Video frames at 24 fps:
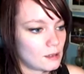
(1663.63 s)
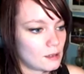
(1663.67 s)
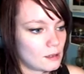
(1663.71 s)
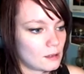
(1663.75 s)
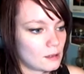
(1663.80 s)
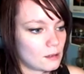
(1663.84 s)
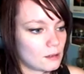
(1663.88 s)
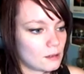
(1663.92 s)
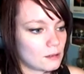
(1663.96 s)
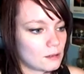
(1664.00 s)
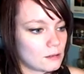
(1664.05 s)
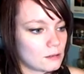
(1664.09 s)

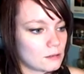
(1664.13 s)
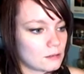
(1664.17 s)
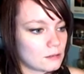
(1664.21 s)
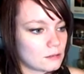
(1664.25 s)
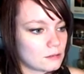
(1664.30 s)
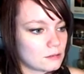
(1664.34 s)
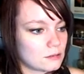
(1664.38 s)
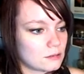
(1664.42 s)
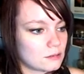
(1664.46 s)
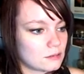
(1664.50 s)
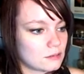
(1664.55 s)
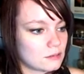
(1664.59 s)

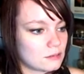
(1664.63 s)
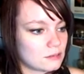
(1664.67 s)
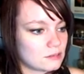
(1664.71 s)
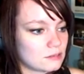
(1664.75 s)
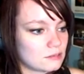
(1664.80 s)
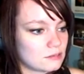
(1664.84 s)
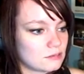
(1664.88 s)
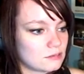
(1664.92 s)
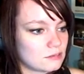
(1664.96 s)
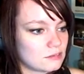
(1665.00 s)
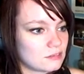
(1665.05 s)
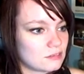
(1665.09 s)

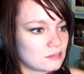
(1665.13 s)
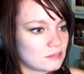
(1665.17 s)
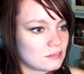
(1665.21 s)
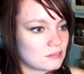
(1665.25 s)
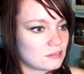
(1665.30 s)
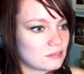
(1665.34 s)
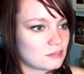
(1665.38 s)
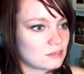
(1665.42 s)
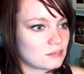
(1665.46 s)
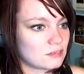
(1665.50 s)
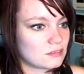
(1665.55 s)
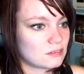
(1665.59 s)

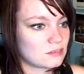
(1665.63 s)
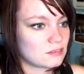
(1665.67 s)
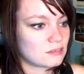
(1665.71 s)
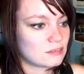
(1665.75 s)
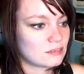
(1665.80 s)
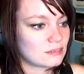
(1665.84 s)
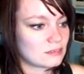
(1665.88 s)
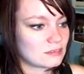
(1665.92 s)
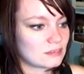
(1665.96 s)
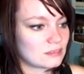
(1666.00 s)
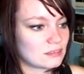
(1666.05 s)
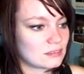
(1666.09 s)

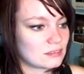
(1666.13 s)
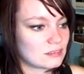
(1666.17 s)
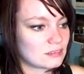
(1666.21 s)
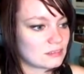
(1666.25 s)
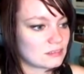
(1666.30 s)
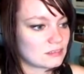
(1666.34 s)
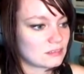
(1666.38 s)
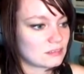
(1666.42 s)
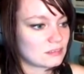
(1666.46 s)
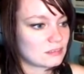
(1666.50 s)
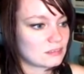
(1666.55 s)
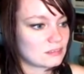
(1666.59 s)

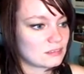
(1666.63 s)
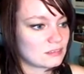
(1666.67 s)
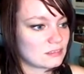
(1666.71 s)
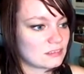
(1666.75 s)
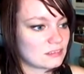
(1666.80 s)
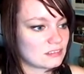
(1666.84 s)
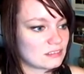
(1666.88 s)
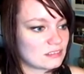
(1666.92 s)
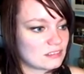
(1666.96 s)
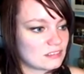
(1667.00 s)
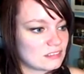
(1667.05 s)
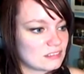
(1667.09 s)

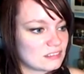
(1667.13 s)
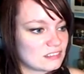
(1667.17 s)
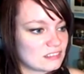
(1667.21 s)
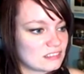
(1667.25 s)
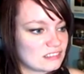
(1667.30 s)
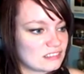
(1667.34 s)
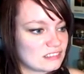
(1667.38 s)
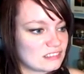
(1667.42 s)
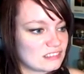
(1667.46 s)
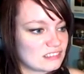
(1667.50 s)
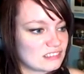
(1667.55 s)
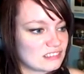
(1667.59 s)

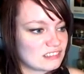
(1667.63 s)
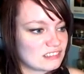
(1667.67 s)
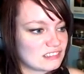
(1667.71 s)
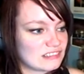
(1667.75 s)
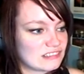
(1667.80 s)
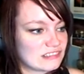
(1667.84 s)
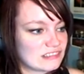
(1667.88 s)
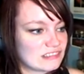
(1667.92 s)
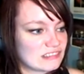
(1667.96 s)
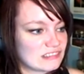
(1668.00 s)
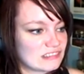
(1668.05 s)
Nothing is said.